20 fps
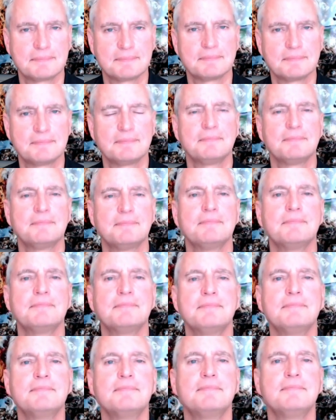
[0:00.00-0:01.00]

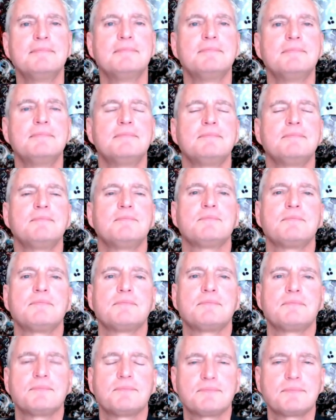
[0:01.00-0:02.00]

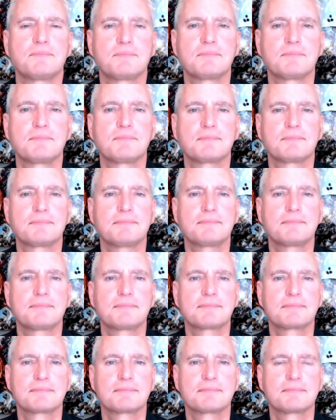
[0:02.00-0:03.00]

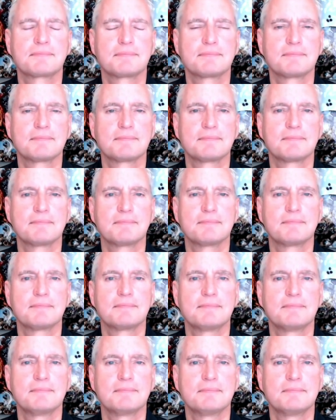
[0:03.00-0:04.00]

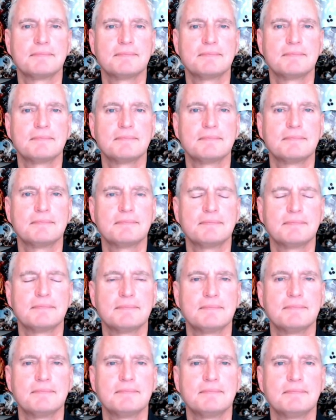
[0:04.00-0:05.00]

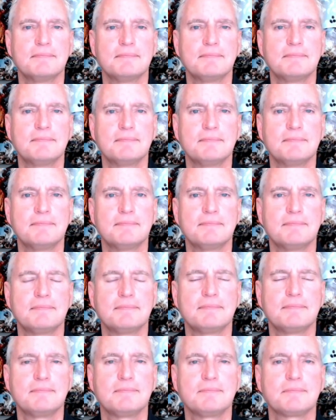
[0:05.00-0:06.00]

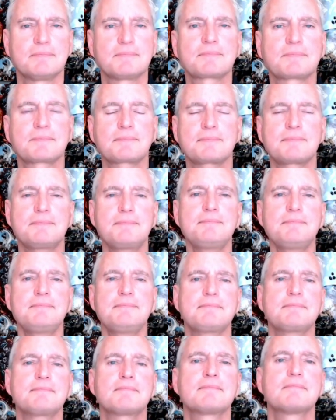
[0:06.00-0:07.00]

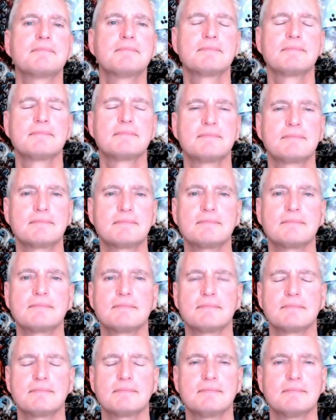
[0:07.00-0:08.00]
(not speaking)